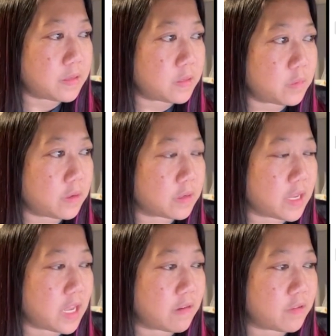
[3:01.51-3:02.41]
what
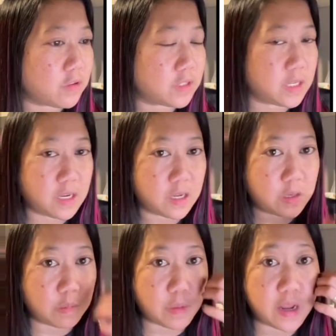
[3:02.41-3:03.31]
Canva looks like
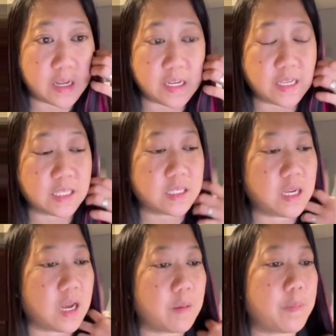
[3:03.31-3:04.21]
on a
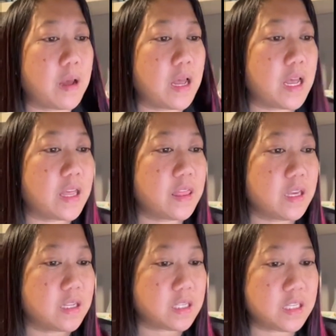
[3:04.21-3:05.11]
desktop. I think
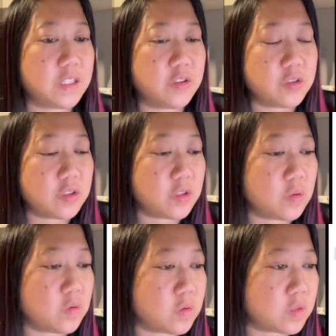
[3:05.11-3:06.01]
it's easier to
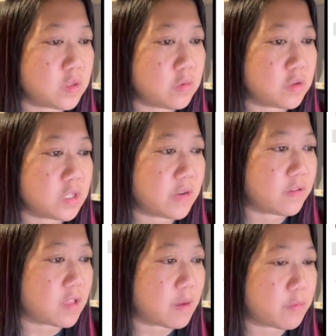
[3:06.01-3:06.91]
use. You just have a
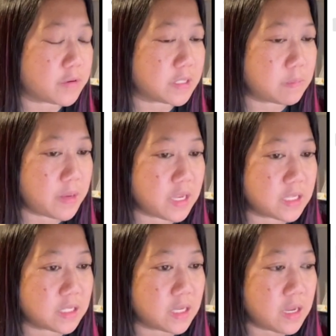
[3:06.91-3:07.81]
lot more space.